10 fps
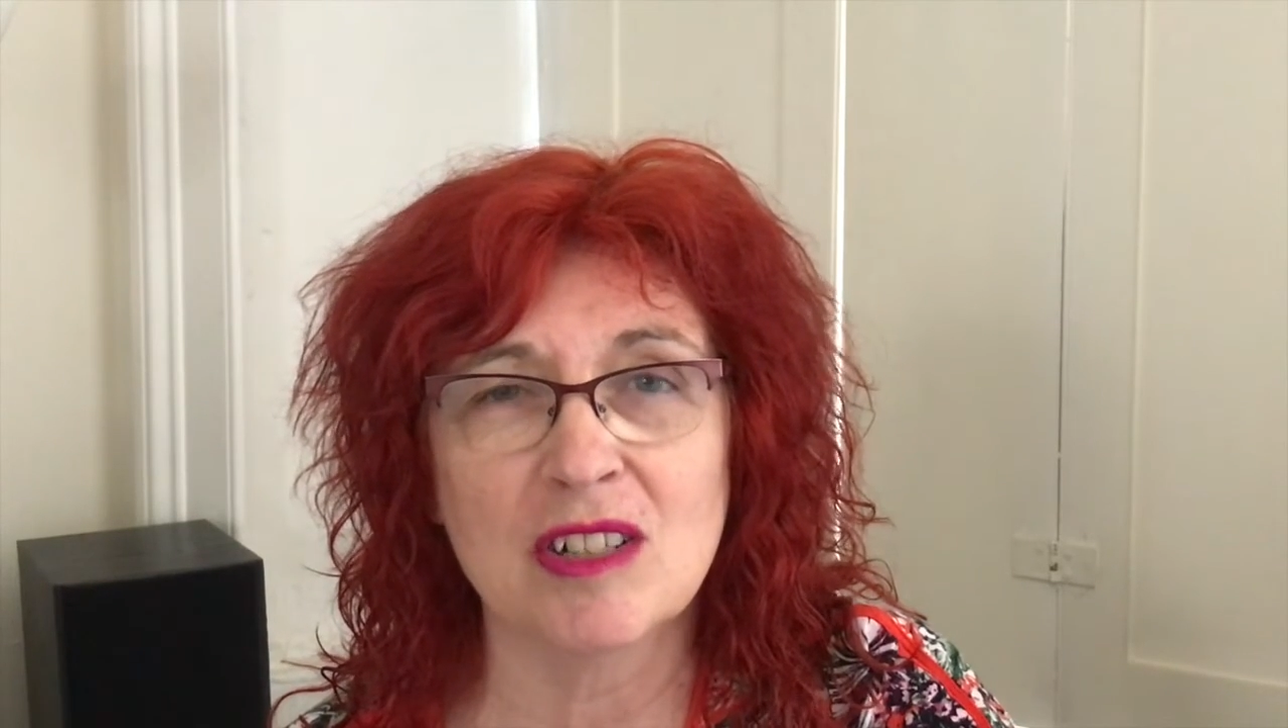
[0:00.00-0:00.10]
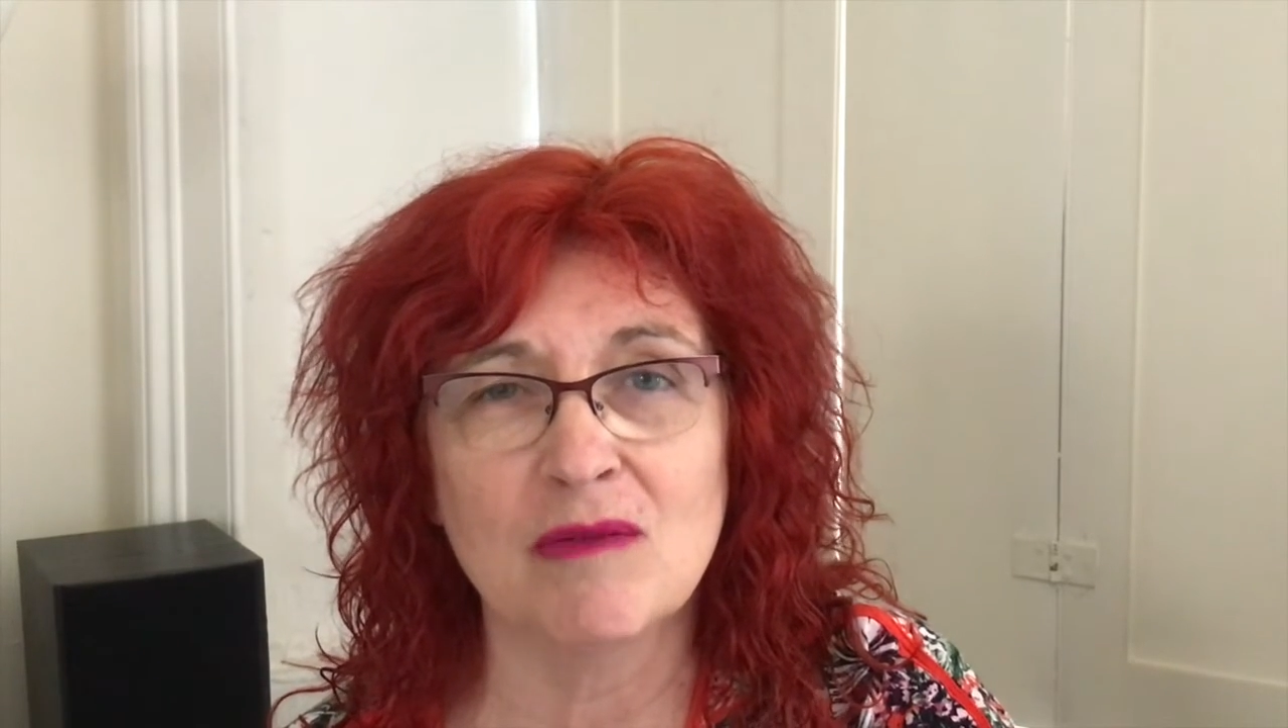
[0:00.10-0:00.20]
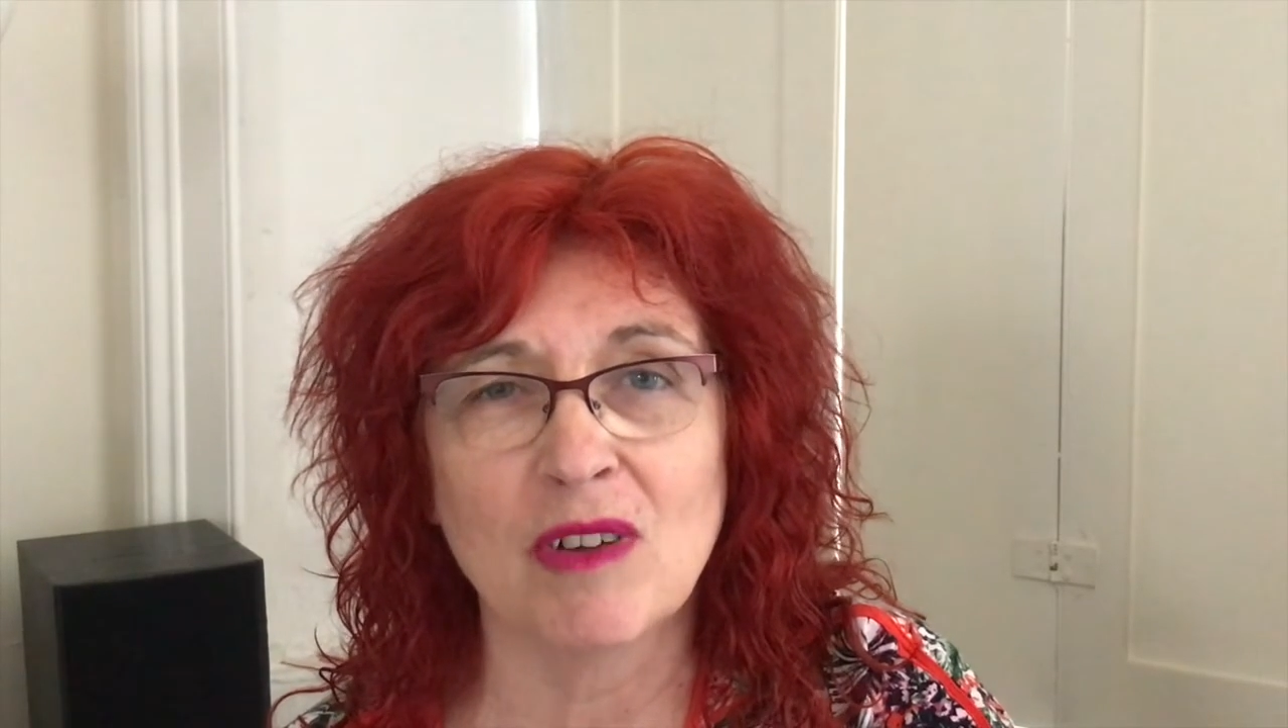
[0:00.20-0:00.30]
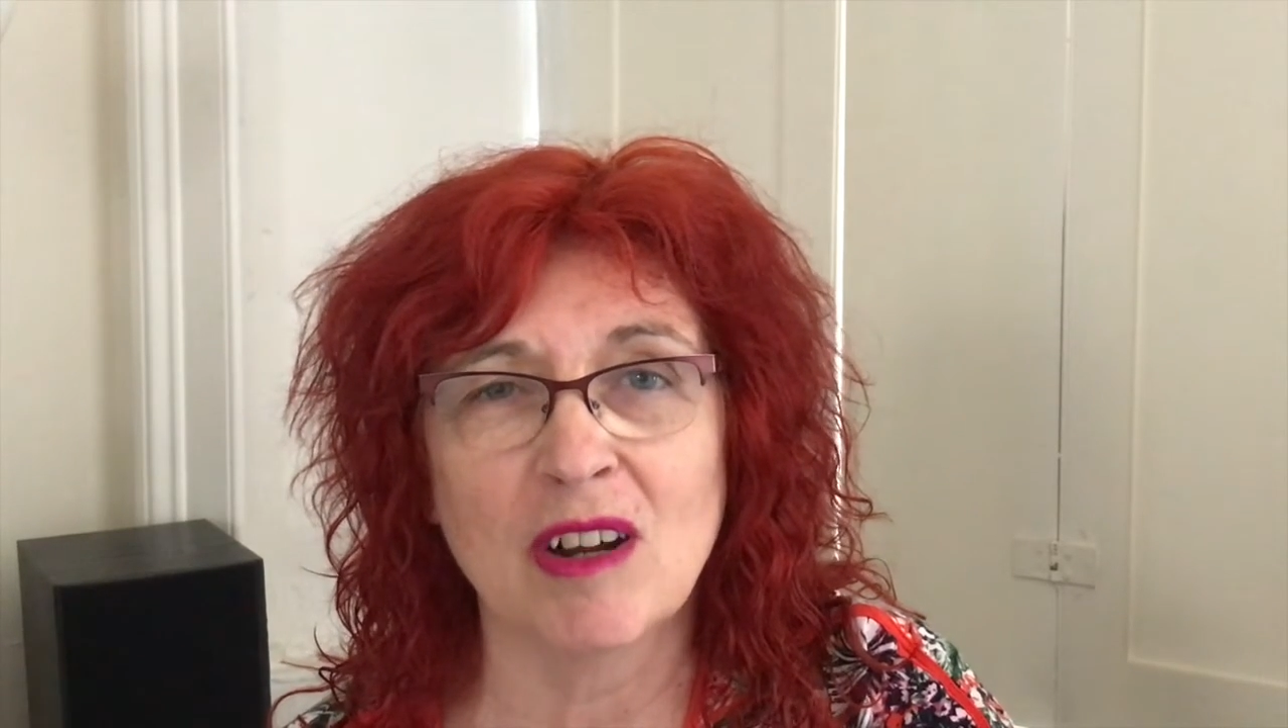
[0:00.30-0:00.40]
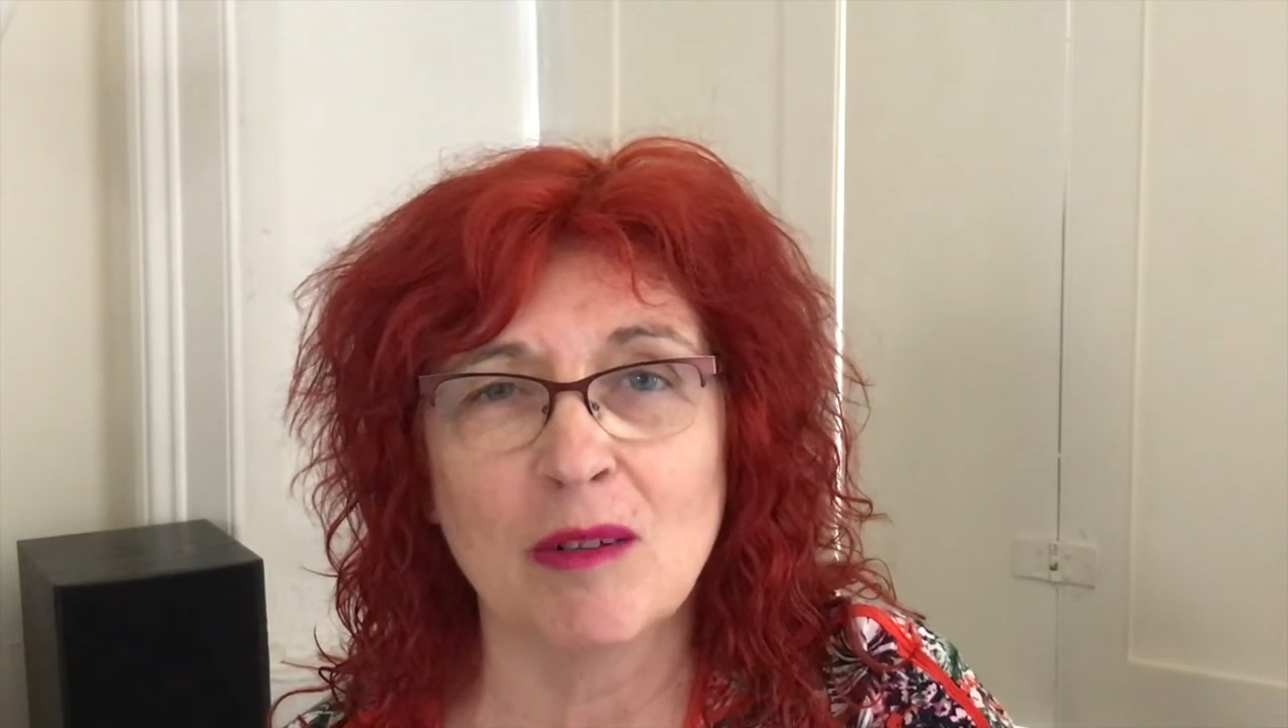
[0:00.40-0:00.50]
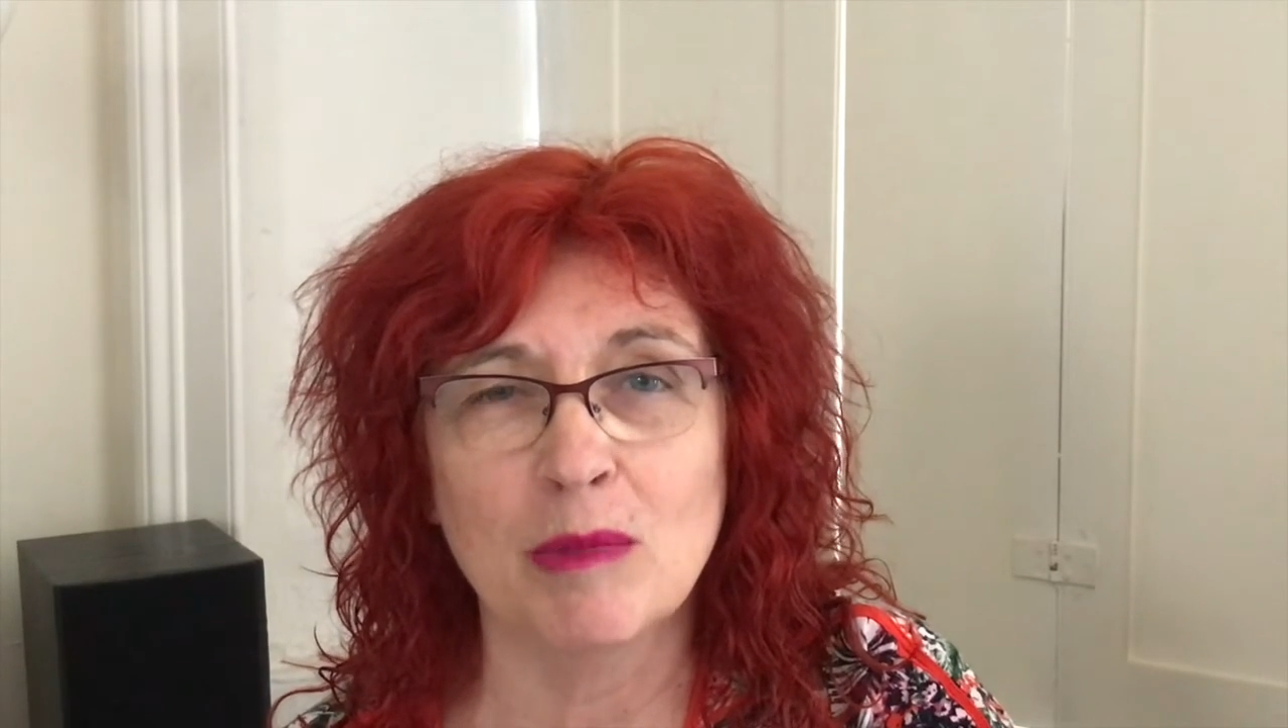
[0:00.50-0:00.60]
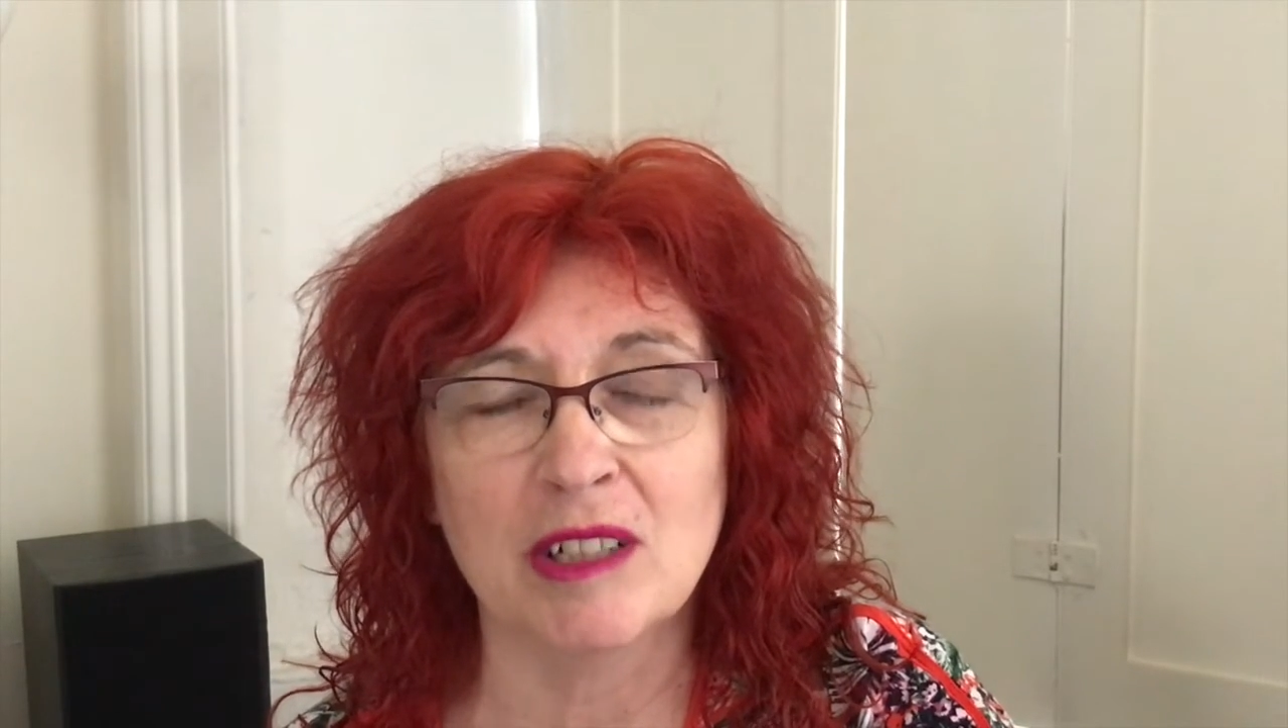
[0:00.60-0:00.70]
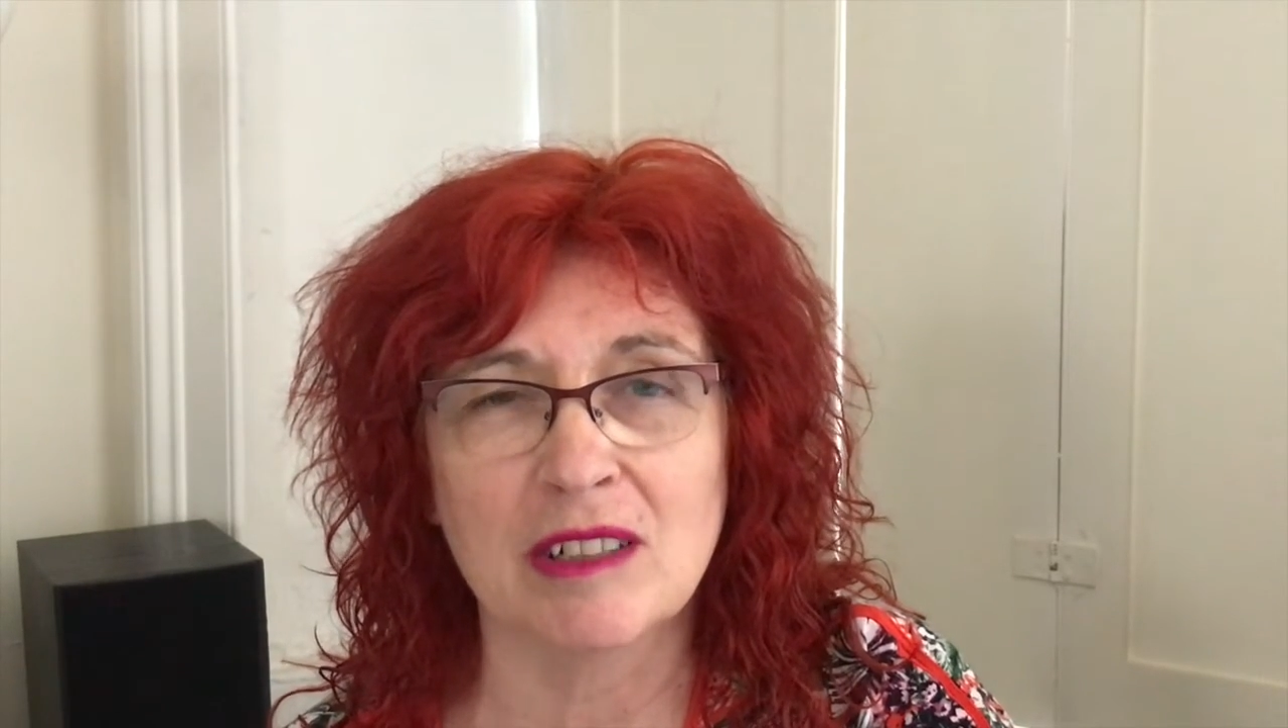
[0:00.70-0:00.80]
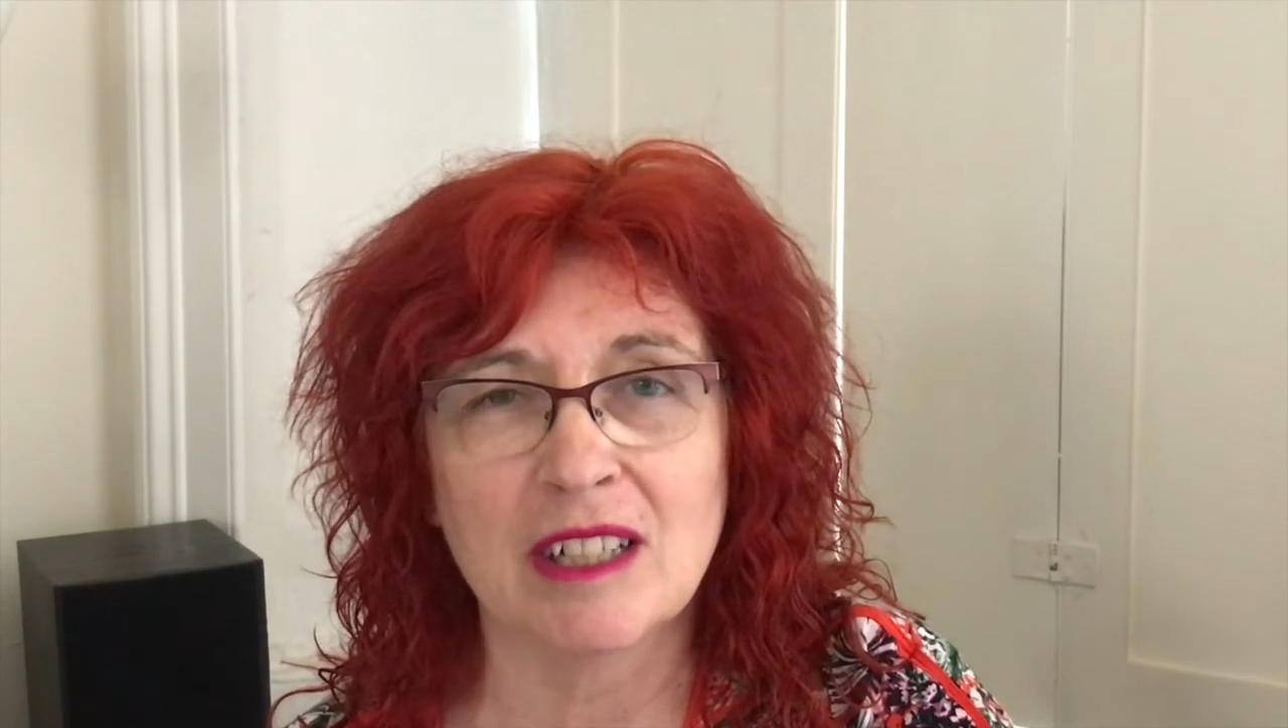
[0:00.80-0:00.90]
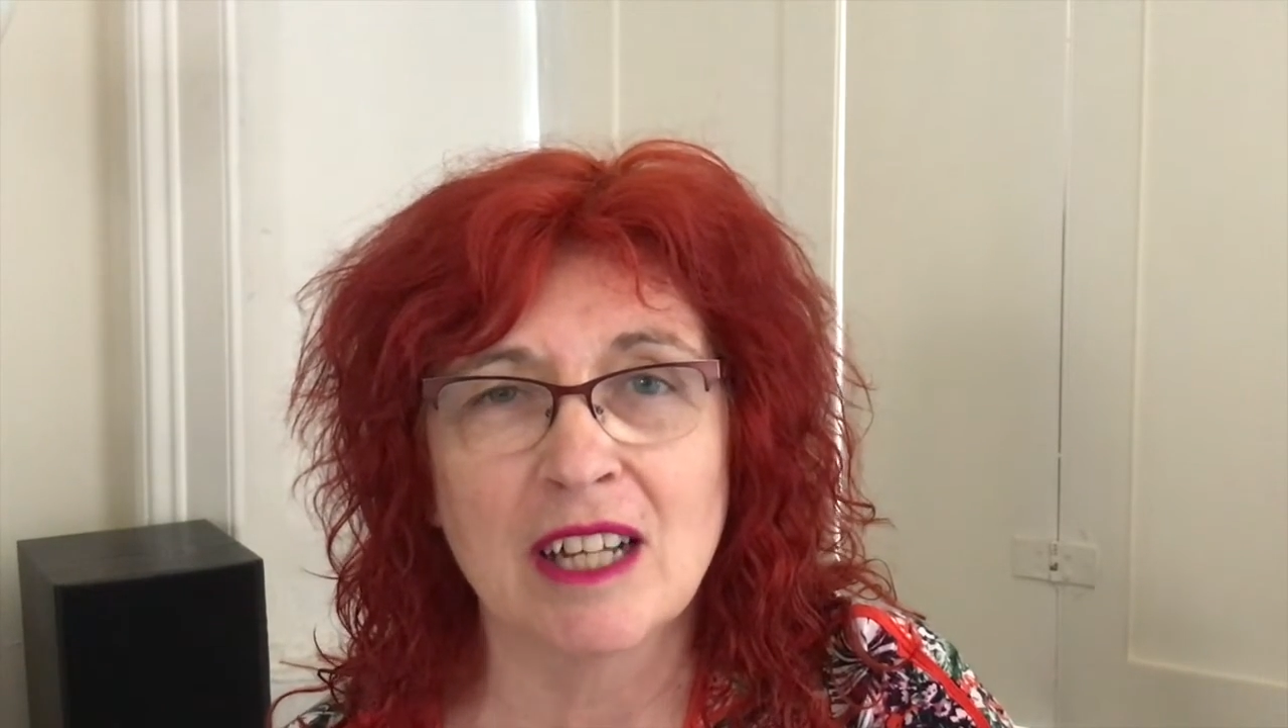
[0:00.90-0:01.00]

environment